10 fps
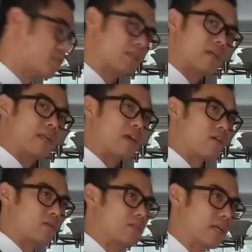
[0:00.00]

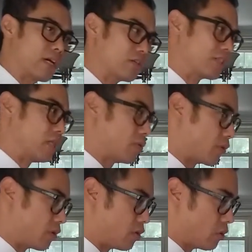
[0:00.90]
scenarios like I'll share
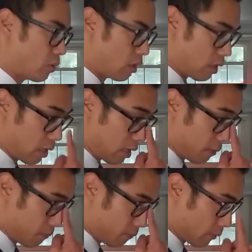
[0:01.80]
with you. I'll